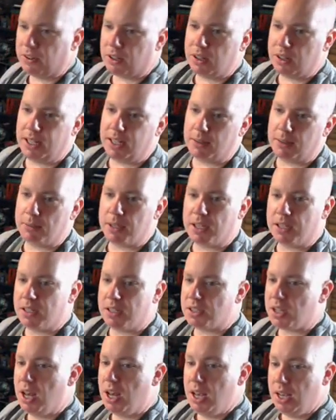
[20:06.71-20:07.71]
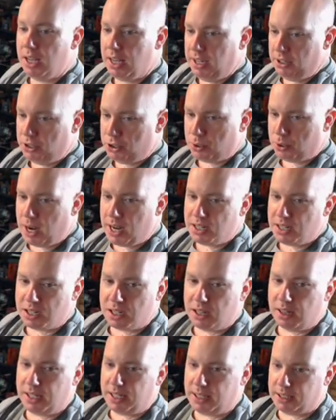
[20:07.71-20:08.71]
for cleaning because it dries
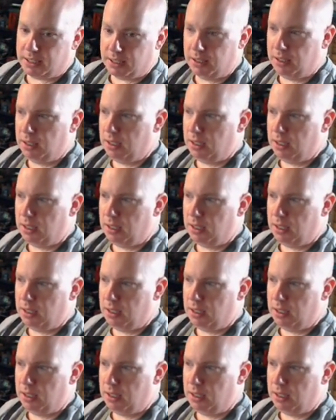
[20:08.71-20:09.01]
clean.